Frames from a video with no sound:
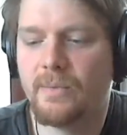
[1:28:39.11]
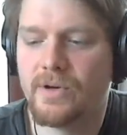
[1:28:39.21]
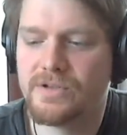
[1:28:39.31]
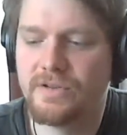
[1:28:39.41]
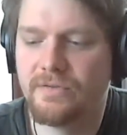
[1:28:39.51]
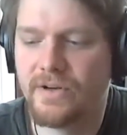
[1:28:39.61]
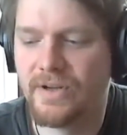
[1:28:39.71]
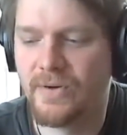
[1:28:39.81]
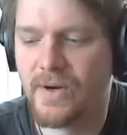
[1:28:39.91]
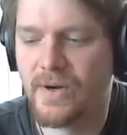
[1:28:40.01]
not watch the
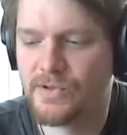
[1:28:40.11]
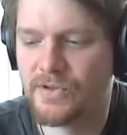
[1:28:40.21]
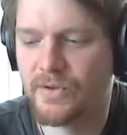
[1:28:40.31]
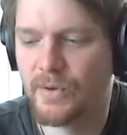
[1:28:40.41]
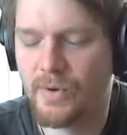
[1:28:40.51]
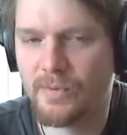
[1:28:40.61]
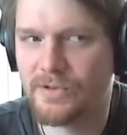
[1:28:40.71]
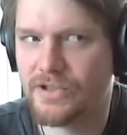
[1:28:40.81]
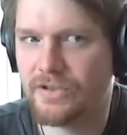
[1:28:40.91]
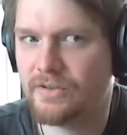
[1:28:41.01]
video. I'm sorry. What
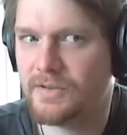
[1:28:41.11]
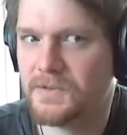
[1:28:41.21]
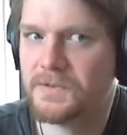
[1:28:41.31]
was it?